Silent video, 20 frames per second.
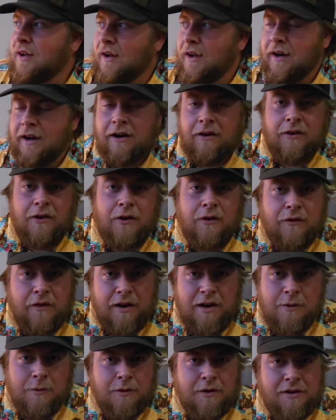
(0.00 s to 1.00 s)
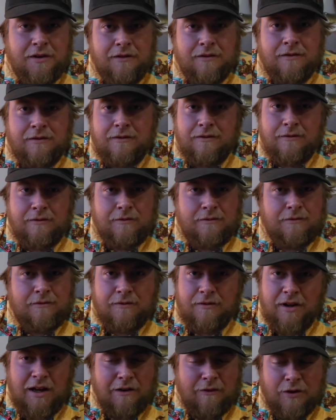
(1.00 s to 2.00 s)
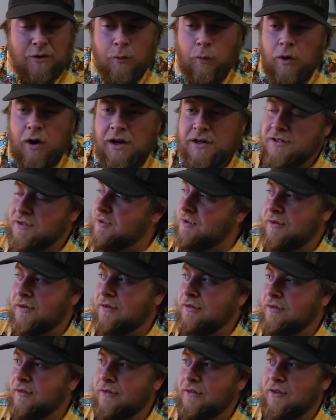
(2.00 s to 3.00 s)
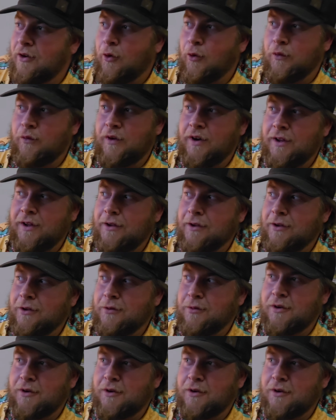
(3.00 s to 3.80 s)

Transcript: And I don't know if anyone ever watched the old videos.